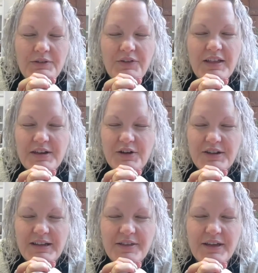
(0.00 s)
Father God,
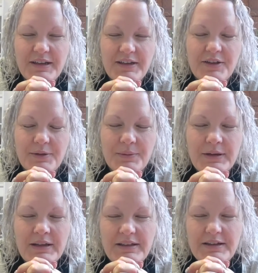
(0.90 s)
I thank you
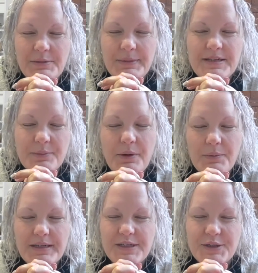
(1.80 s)
that no matter what
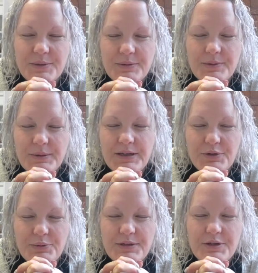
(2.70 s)
we do, we can
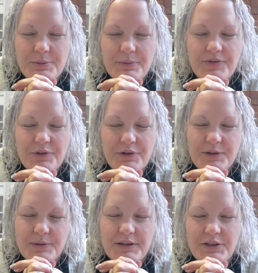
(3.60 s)
always come before
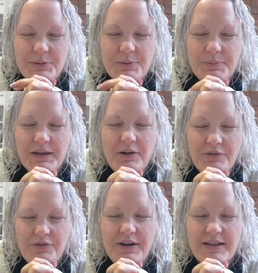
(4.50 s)
you and that you will be our
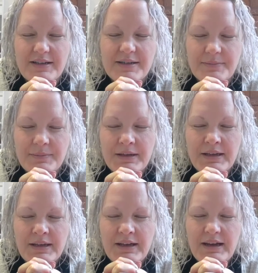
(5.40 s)
friend.
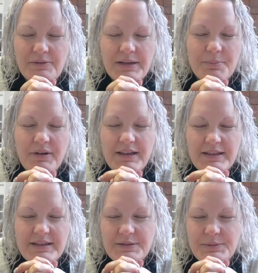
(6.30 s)
I really pray
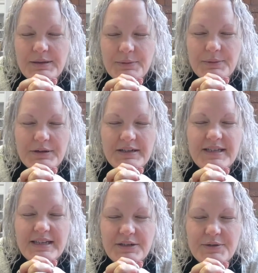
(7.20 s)
that this week we will
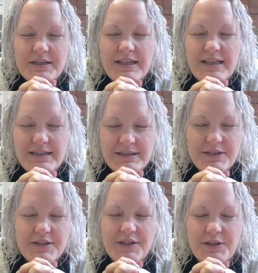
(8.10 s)
continue to
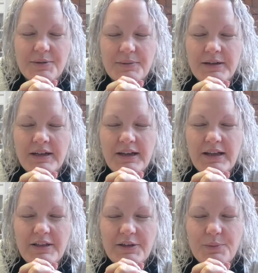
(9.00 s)
listen to you
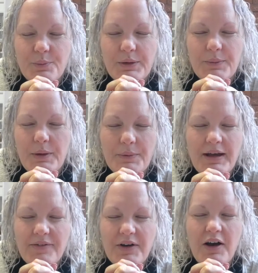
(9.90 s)
and that we won't
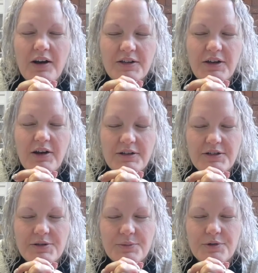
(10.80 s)
have hard
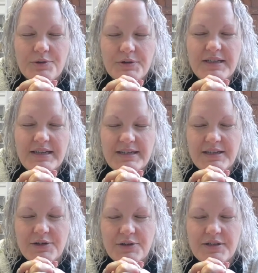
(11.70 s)
hearts towards what it is
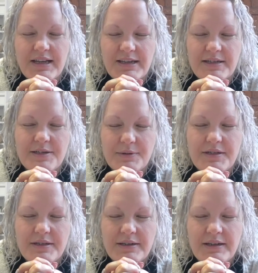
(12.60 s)
that you're saying to
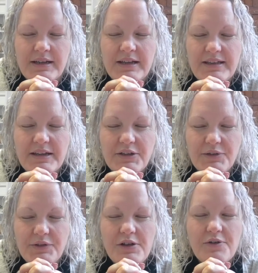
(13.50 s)
us. Thank you
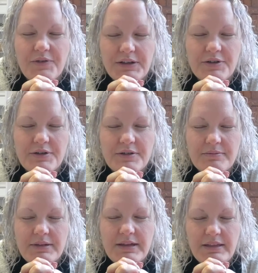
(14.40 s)
for loving us
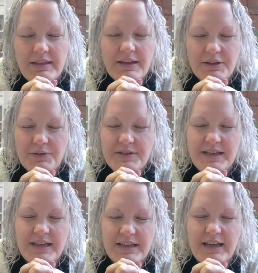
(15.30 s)
and thank you for
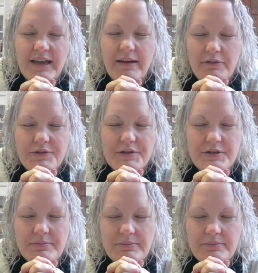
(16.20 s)
taking care of
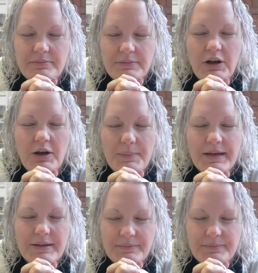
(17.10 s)
us.
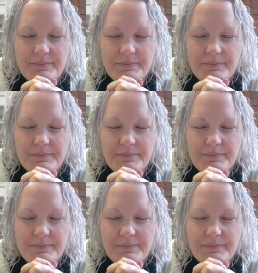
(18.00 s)
Amen.